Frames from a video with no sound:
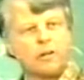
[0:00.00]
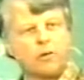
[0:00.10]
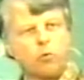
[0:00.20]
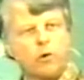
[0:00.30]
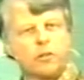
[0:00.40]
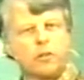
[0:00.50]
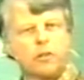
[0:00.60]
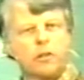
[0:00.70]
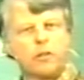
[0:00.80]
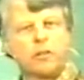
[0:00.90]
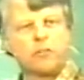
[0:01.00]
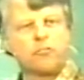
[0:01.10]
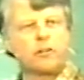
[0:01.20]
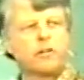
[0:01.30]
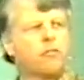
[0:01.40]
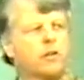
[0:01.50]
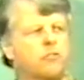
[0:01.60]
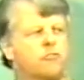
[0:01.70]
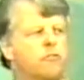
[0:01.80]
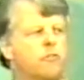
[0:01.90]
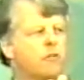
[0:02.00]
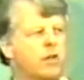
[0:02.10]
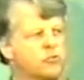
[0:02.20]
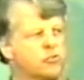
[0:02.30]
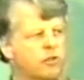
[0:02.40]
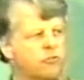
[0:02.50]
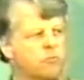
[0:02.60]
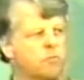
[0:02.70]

with the significance of evangelism,